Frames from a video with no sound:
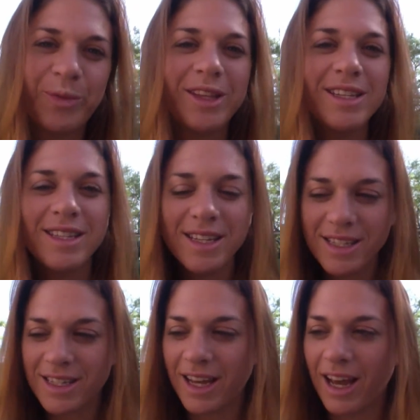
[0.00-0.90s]
But this
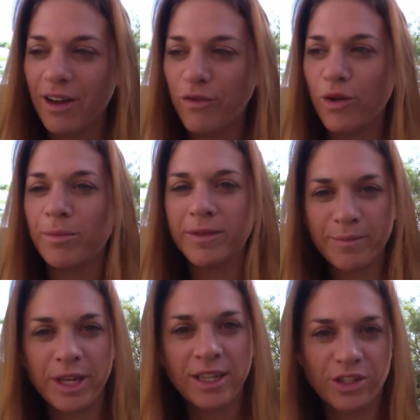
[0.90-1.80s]
is a form of
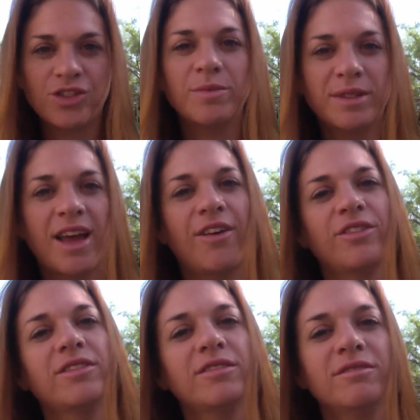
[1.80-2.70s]
being stripped
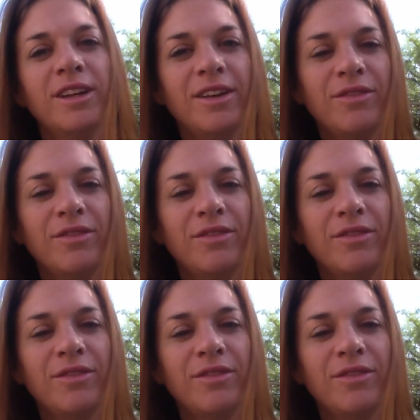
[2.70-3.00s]
down, right?